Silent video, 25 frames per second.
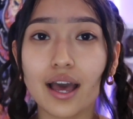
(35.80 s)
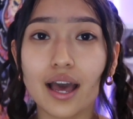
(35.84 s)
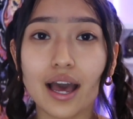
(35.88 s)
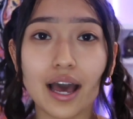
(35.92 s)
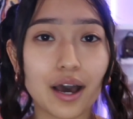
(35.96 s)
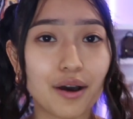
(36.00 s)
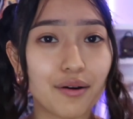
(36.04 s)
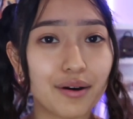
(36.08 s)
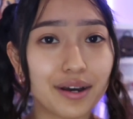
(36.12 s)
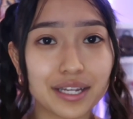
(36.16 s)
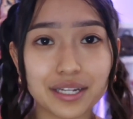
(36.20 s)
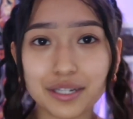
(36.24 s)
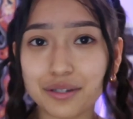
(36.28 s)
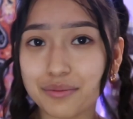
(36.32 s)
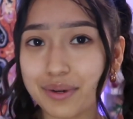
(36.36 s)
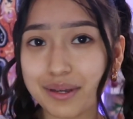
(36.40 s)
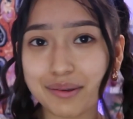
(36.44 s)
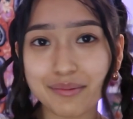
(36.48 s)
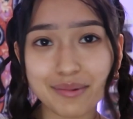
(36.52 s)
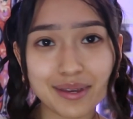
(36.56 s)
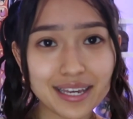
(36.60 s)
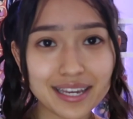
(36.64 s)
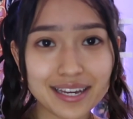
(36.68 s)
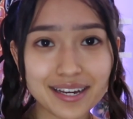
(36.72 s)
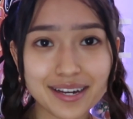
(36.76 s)
how I do
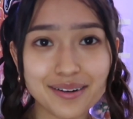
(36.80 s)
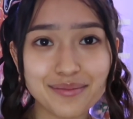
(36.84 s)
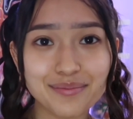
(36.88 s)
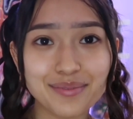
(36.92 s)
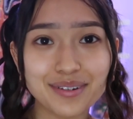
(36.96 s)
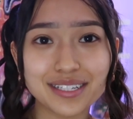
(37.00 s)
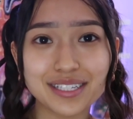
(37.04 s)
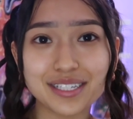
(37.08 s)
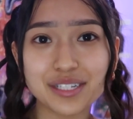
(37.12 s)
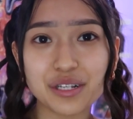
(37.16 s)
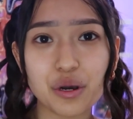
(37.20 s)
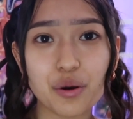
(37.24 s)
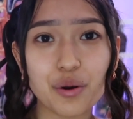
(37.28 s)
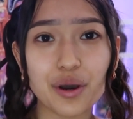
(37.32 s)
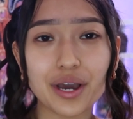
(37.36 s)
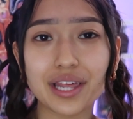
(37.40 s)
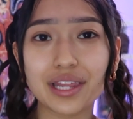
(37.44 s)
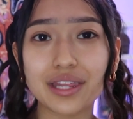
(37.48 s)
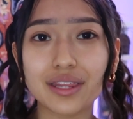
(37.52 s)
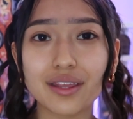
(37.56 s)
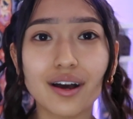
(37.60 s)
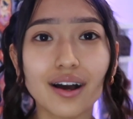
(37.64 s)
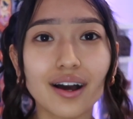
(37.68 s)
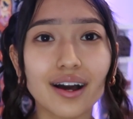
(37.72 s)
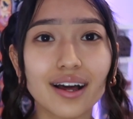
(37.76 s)
my makeup, so I
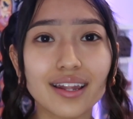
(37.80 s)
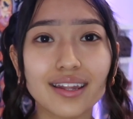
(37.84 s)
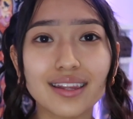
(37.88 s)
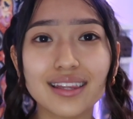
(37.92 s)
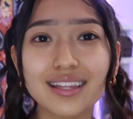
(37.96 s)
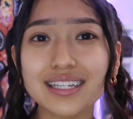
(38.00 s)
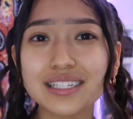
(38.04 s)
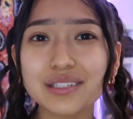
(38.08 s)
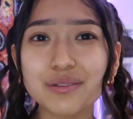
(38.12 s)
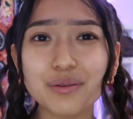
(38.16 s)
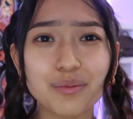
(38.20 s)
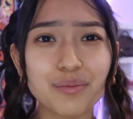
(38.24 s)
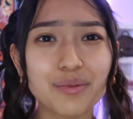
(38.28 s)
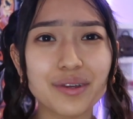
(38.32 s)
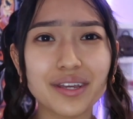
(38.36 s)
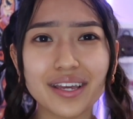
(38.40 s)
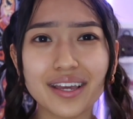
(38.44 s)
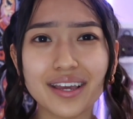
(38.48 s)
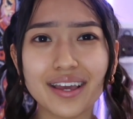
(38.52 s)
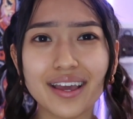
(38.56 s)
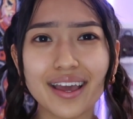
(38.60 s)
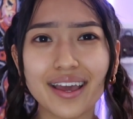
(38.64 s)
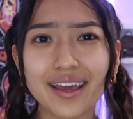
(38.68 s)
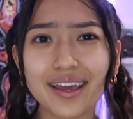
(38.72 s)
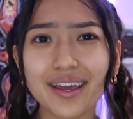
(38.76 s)
thought this would
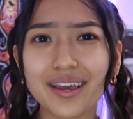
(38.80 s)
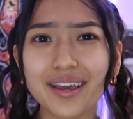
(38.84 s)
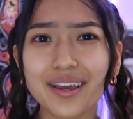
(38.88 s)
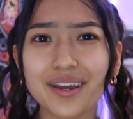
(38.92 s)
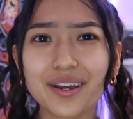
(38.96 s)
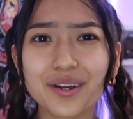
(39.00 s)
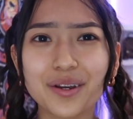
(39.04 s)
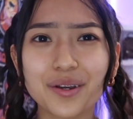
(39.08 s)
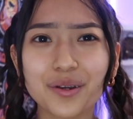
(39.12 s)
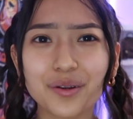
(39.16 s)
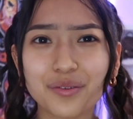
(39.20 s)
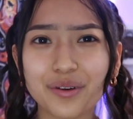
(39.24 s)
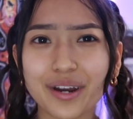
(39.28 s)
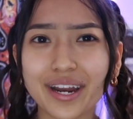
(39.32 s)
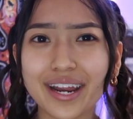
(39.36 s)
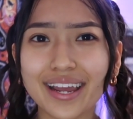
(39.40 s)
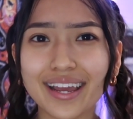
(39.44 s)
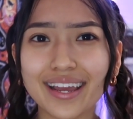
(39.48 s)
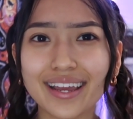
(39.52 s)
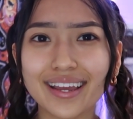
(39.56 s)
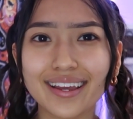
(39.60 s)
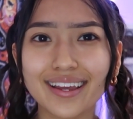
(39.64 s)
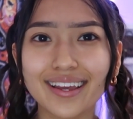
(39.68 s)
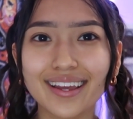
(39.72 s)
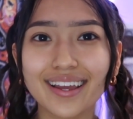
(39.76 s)
be a
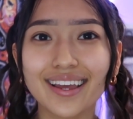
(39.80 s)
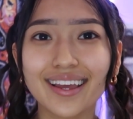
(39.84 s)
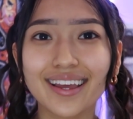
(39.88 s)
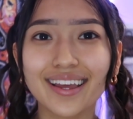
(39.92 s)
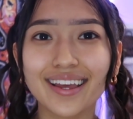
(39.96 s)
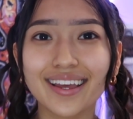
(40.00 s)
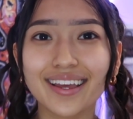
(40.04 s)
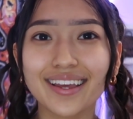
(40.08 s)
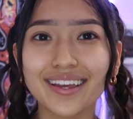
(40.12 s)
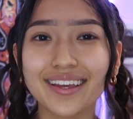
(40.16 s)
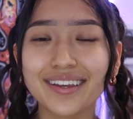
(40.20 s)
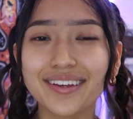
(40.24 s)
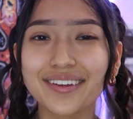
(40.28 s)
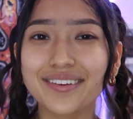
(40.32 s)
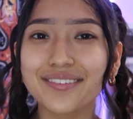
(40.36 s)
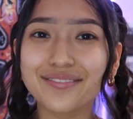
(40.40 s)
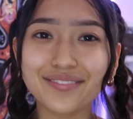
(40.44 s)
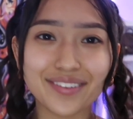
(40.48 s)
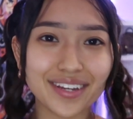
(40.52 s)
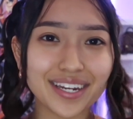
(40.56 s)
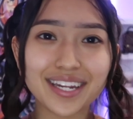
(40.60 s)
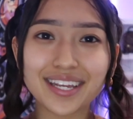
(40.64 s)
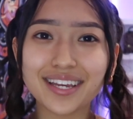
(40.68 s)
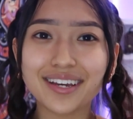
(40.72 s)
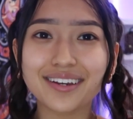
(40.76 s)
great
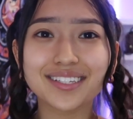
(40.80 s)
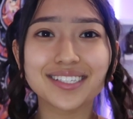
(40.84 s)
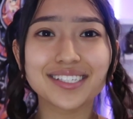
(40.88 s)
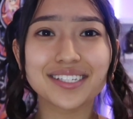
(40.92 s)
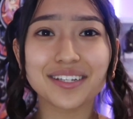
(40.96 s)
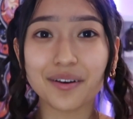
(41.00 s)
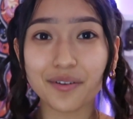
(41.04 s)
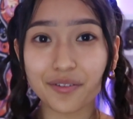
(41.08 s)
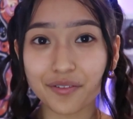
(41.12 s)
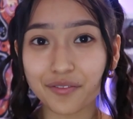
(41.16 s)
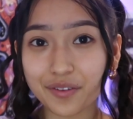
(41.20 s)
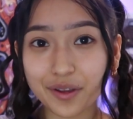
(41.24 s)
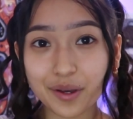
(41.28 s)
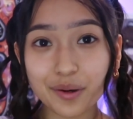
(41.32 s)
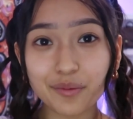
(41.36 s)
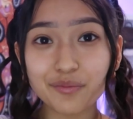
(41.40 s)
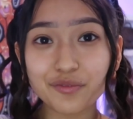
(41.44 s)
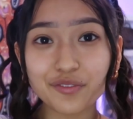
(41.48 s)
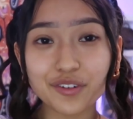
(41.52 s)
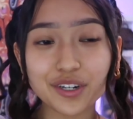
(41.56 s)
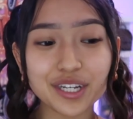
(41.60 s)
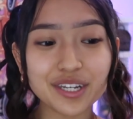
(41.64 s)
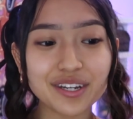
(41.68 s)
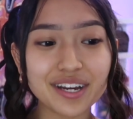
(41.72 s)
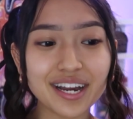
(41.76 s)
video to
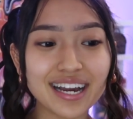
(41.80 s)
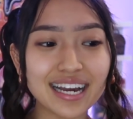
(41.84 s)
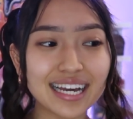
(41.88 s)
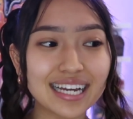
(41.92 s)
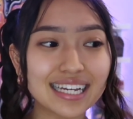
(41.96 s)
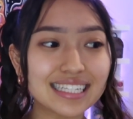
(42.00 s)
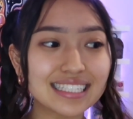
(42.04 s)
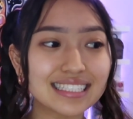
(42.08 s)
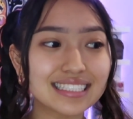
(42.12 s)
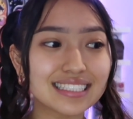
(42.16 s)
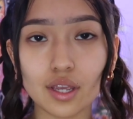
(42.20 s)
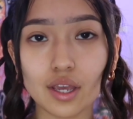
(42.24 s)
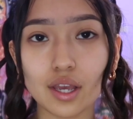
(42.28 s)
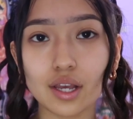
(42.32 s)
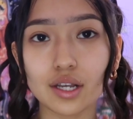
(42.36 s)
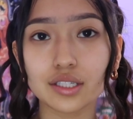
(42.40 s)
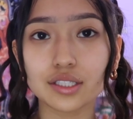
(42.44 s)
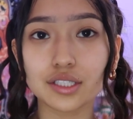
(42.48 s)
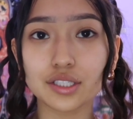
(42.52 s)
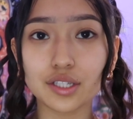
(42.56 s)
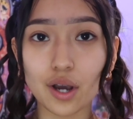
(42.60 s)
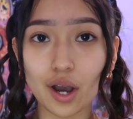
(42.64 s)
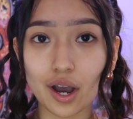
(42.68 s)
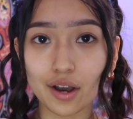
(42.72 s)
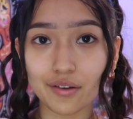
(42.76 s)
film for you guys.
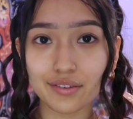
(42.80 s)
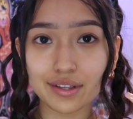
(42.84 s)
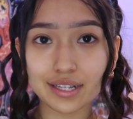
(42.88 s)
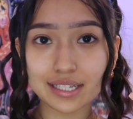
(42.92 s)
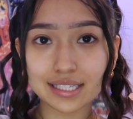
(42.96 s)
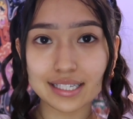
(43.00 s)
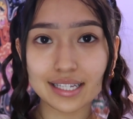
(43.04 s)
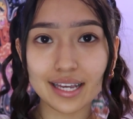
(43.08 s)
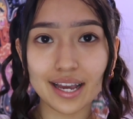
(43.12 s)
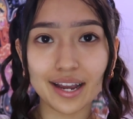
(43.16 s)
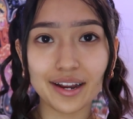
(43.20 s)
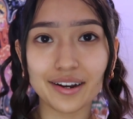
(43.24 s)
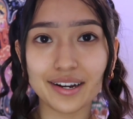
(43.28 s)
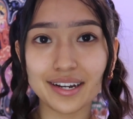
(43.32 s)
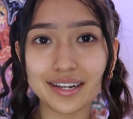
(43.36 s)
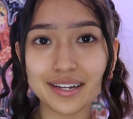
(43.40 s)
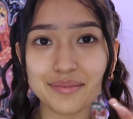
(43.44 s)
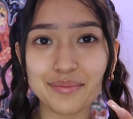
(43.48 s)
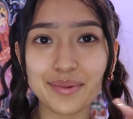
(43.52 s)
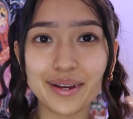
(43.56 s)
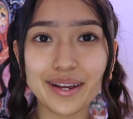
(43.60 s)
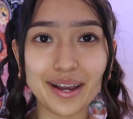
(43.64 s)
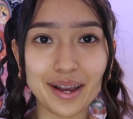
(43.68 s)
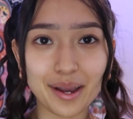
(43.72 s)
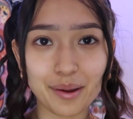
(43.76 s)
So obviously I already
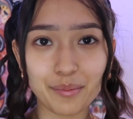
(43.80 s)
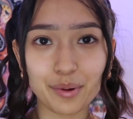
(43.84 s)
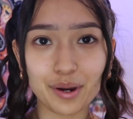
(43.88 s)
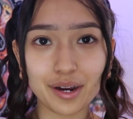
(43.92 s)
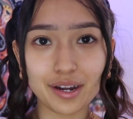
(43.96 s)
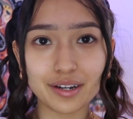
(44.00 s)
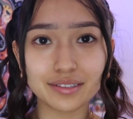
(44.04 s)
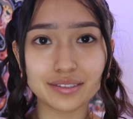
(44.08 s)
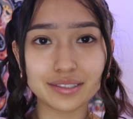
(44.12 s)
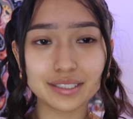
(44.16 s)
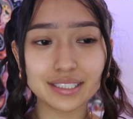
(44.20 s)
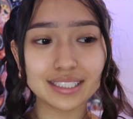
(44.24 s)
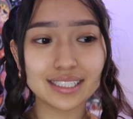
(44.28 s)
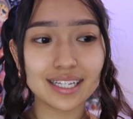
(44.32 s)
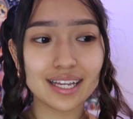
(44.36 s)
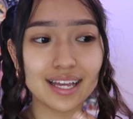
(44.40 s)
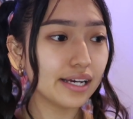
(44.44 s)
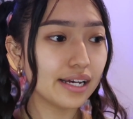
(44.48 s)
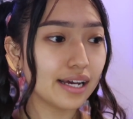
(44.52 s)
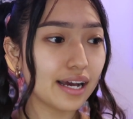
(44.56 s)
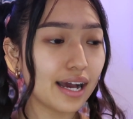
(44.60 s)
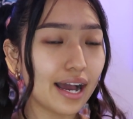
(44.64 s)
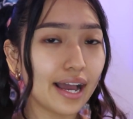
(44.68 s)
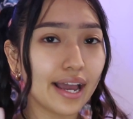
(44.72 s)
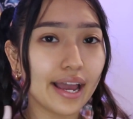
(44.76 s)
did my eyebrows.
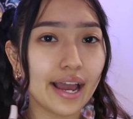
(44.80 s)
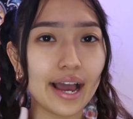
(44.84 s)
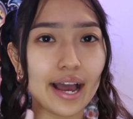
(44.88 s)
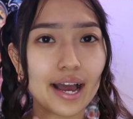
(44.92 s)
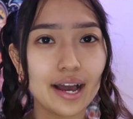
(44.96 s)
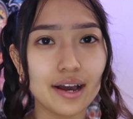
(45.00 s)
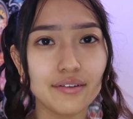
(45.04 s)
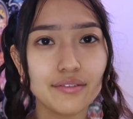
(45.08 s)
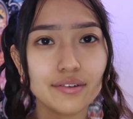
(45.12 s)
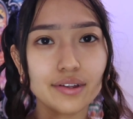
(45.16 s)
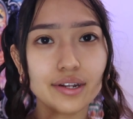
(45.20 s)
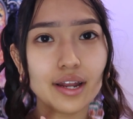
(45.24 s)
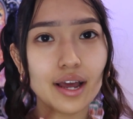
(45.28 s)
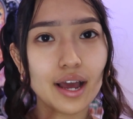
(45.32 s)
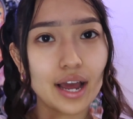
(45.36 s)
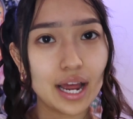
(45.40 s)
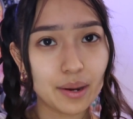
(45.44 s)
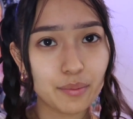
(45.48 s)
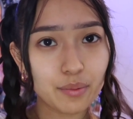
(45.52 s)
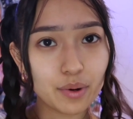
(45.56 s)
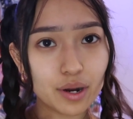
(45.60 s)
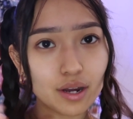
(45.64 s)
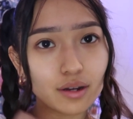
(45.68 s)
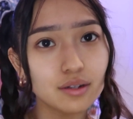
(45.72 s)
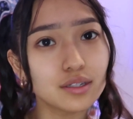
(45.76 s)
I have an
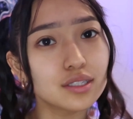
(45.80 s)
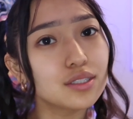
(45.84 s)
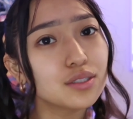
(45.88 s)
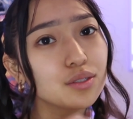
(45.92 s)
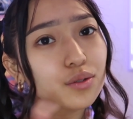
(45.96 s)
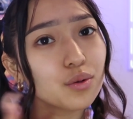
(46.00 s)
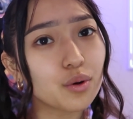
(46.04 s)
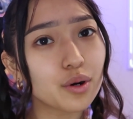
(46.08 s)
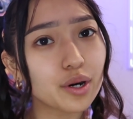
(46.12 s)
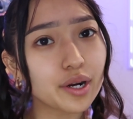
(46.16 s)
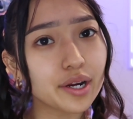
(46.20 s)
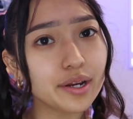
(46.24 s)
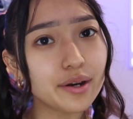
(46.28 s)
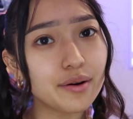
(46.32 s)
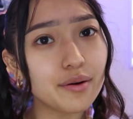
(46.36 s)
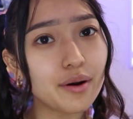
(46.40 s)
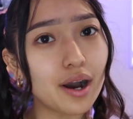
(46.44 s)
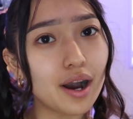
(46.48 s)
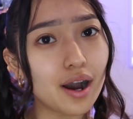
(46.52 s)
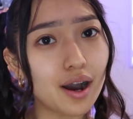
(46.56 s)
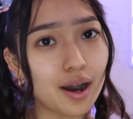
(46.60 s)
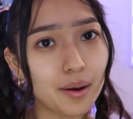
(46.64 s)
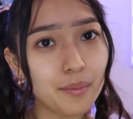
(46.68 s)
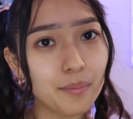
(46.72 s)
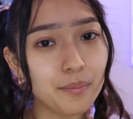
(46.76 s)
eyebrow
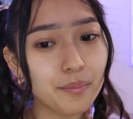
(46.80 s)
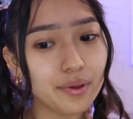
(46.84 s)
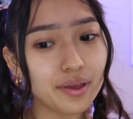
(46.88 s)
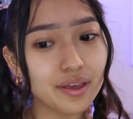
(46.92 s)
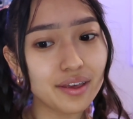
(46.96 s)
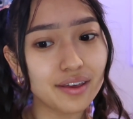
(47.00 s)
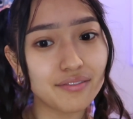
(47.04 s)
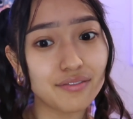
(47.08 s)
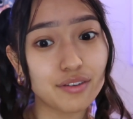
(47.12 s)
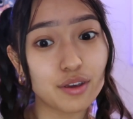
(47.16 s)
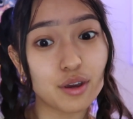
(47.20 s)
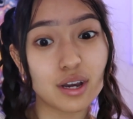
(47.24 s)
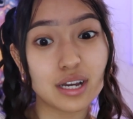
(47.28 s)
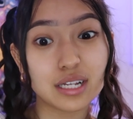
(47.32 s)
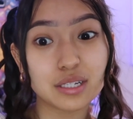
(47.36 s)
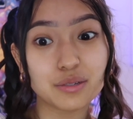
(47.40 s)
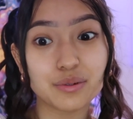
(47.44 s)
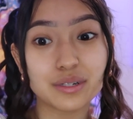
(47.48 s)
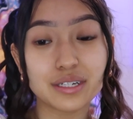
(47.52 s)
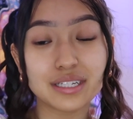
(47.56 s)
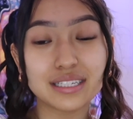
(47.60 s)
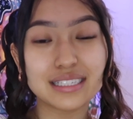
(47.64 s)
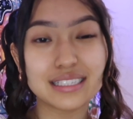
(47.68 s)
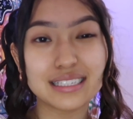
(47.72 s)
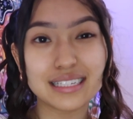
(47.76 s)
tutorial up if you guys
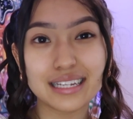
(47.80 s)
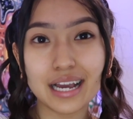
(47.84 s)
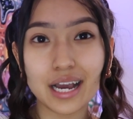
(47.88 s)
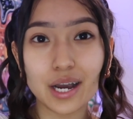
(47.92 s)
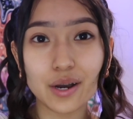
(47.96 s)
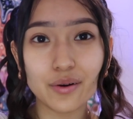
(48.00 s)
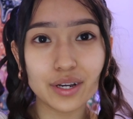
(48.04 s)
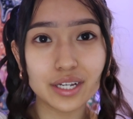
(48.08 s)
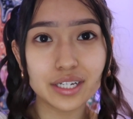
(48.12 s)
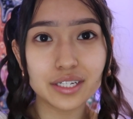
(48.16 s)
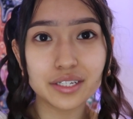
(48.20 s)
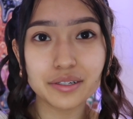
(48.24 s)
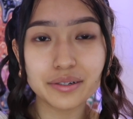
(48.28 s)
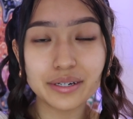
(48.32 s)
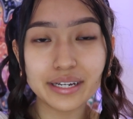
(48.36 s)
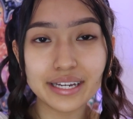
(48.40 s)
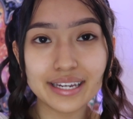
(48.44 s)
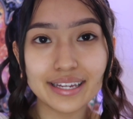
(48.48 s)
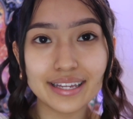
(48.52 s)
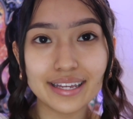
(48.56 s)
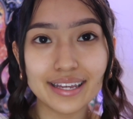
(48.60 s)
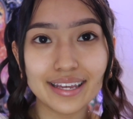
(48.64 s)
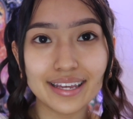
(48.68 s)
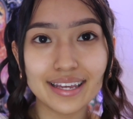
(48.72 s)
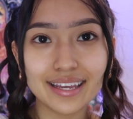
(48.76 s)
want to see how I do
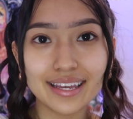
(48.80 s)
it.